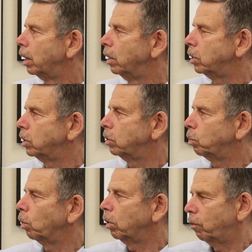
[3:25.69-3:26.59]
This is
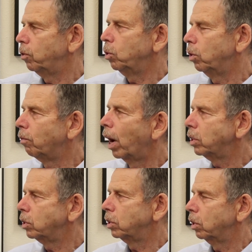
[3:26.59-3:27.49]
one of the few
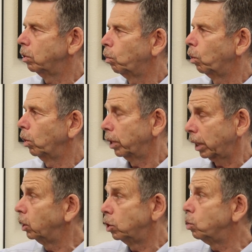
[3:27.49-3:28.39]
devices in the world that
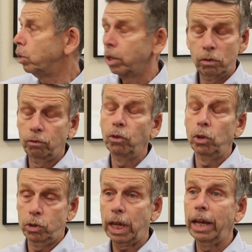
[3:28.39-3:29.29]
can do this full
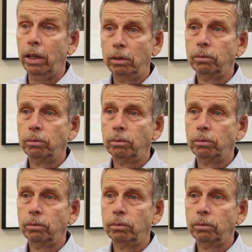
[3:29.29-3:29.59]
scale.